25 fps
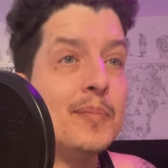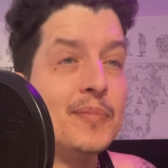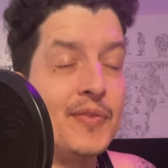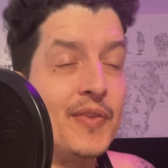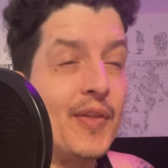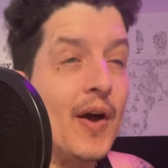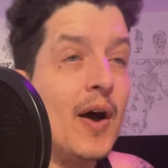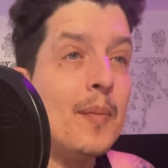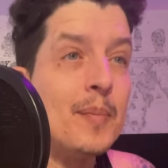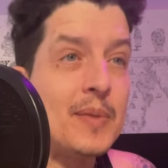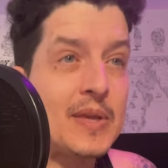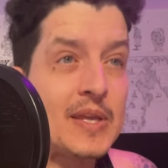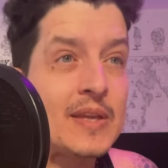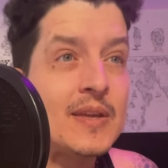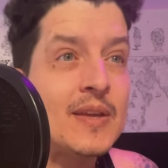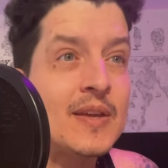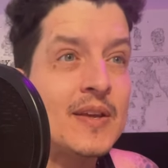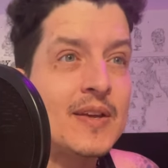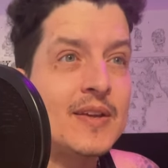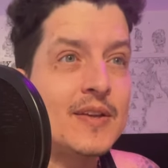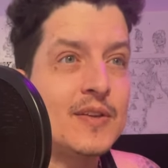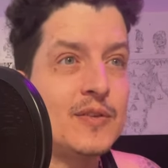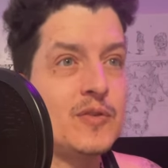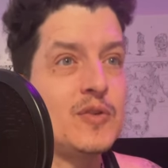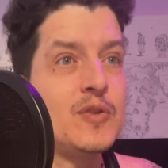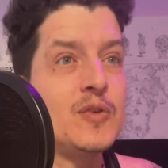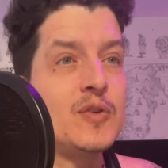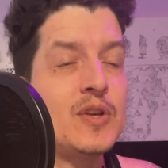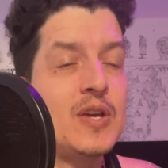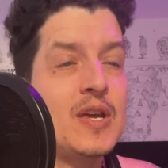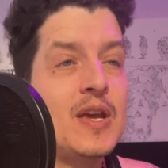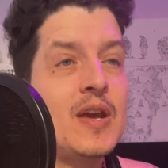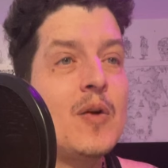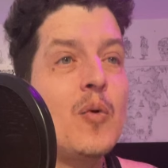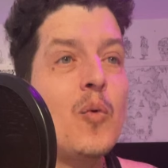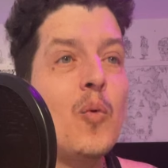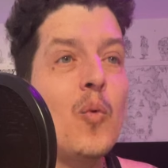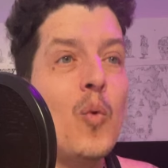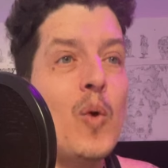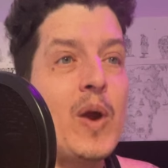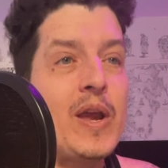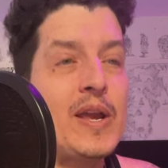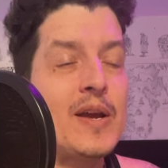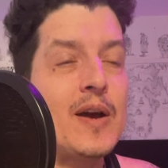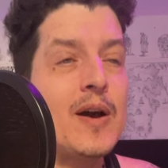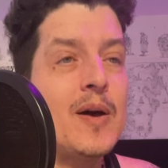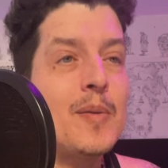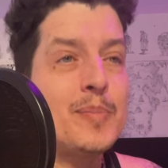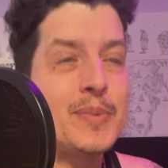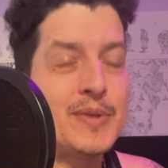dummy, you can't wake
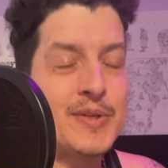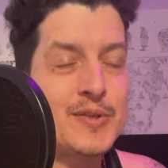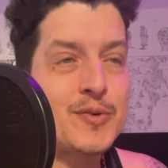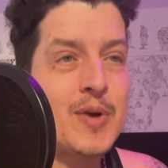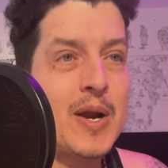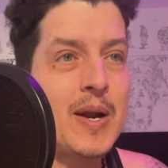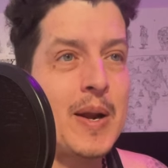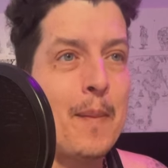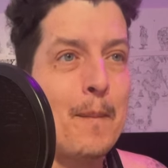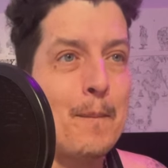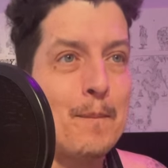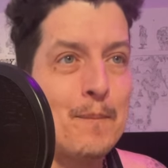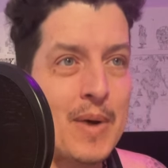up and try to